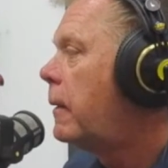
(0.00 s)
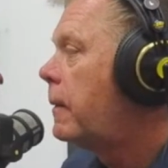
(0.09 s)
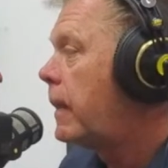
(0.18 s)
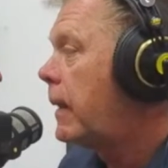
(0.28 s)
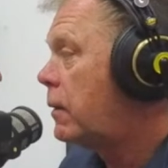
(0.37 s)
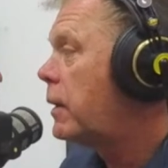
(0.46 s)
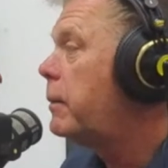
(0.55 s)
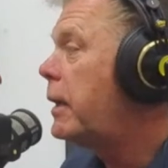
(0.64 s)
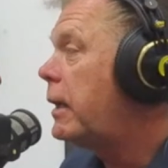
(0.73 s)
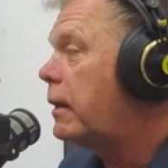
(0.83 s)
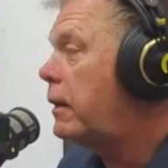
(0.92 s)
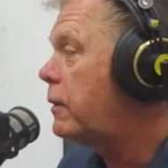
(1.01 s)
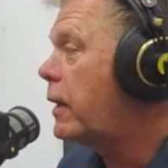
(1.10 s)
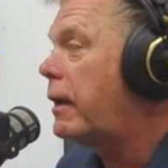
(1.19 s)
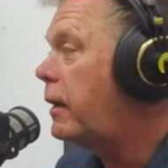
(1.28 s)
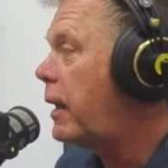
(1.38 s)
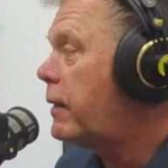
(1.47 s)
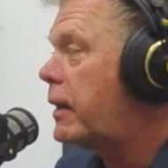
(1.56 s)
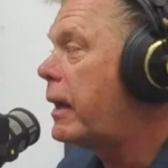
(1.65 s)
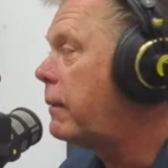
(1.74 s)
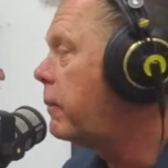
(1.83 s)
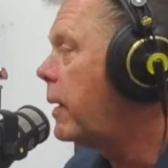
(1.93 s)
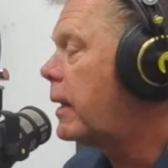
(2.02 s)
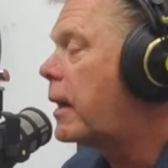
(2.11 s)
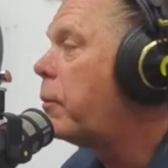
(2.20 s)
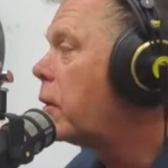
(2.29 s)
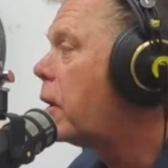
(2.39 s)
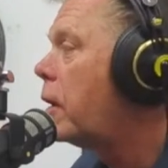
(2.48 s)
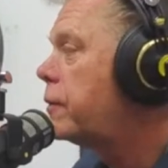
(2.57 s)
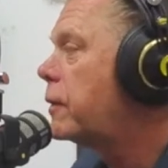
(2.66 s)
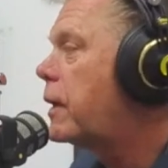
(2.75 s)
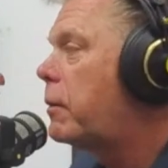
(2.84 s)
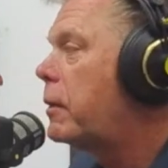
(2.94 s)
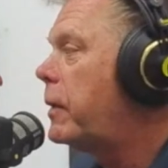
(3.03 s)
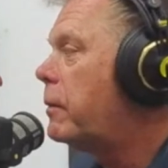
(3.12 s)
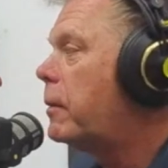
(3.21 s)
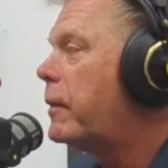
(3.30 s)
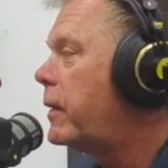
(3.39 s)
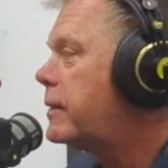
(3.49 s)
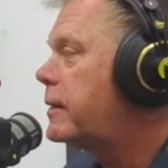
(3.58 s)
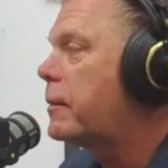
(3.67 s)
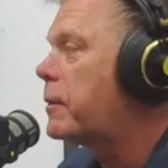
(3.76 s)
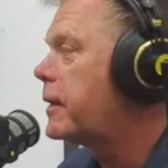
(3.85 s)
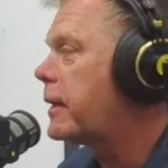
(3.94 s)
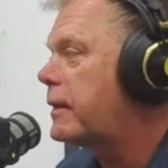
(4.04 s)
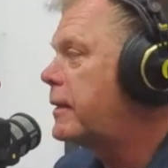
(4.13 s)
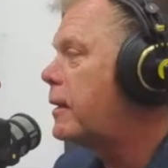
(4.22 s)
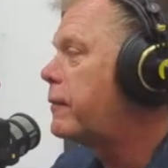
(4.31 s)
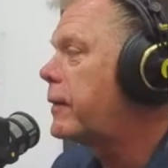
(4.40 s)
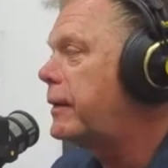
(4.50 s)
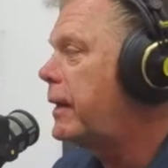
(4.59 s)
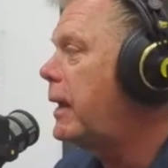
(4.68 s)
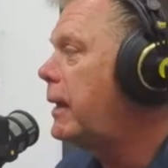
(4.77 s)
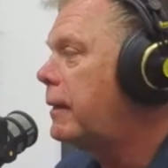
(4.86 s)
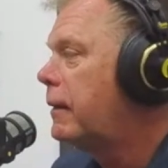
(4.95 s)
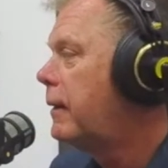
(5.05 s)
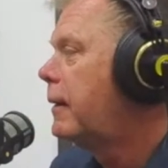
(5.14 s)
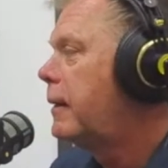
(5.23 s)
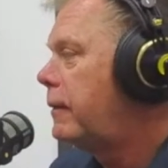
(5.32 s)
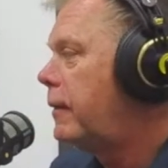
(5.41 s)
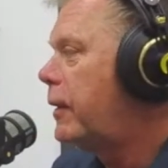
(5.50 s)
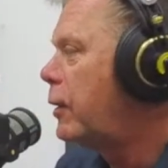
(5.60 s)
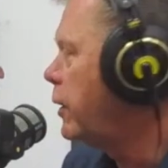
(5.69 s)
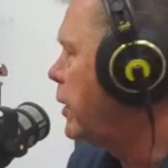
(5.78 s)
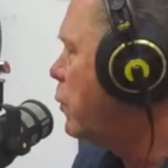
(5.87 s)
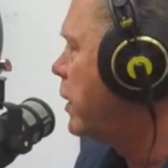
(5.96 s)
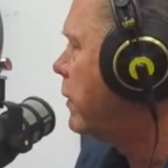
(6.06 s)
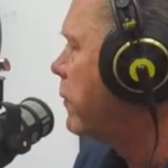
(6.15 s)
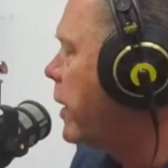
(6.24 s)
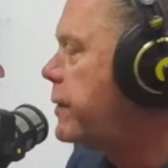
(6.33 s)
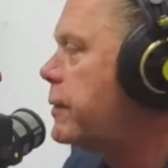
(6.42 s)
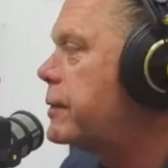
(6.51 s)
You know what I mean? And then I made a couple calls to a couple of people, but this is almost like a self-contained little unit of racers